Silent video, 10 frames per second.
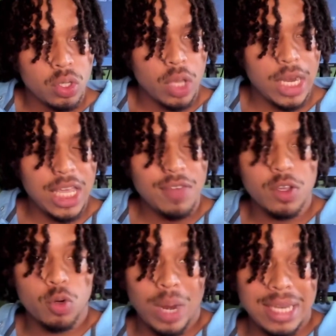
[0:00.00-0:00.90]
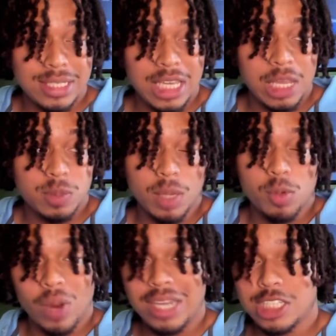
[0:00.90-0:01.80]
And even great teams, some
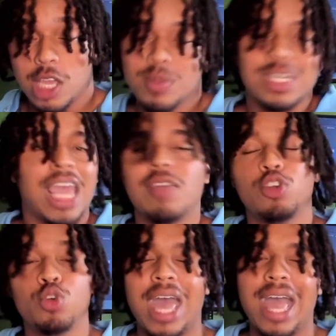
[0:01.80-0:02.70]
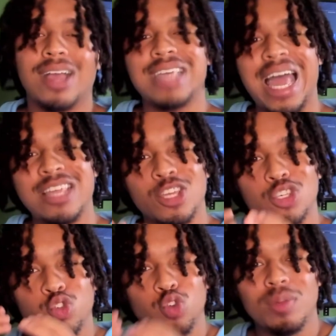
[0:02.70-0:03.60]
great teams can't even do that because that's an
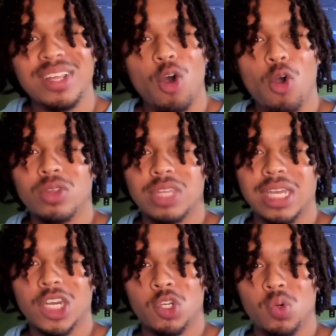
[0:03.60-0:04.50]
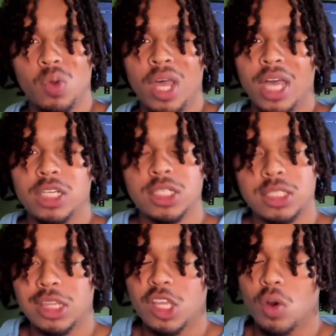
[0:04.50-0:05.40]
extremely hard thing to do. Just
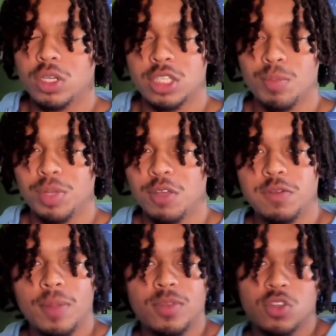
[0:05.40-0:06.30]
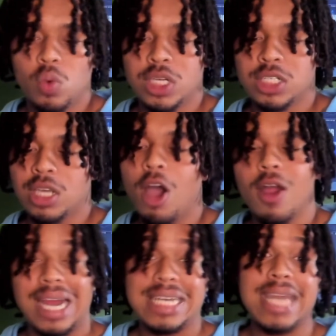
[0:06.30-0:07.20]
sit there and simply flip the switch and say, all
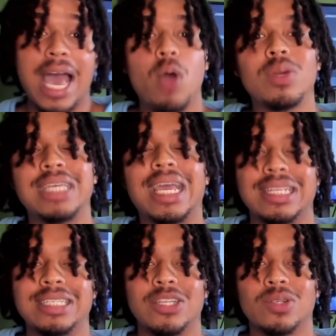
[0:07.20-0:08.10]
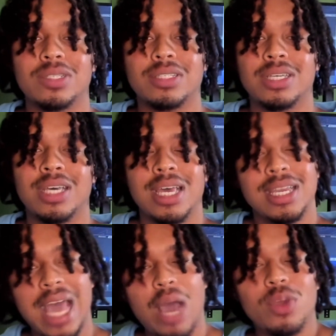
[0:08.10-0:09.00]
right, now we're taking this seriously.
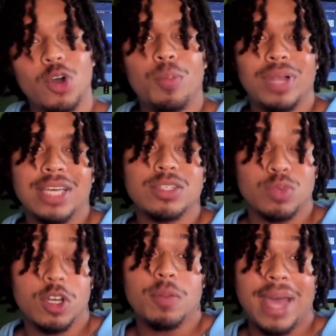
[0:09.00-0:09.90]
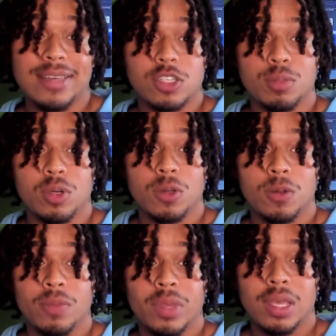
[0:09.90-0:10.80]
Now we're going to play some real basketball.
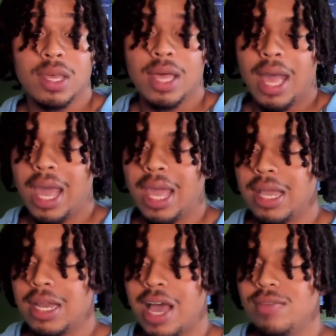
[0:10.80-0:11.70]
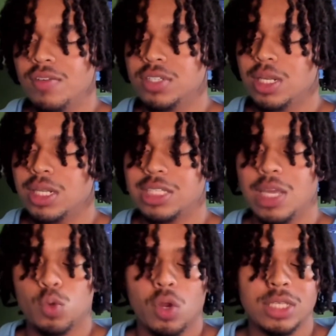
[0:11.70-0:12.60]
And I've never seen a
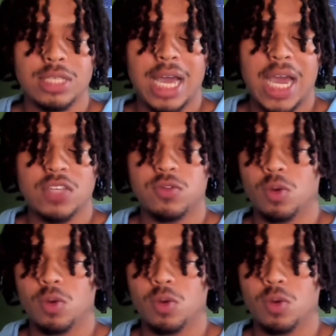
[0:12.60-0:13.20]
team criticized for